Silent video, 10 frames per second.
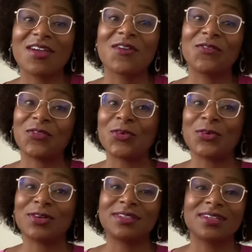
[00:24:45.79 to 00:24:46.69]
for
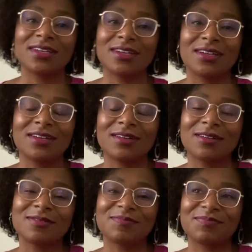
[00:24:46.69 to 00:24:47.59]

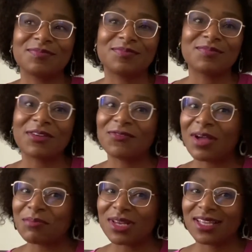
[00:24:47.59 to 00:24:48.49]
my
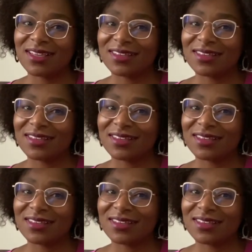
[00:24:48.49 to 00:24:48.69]
family,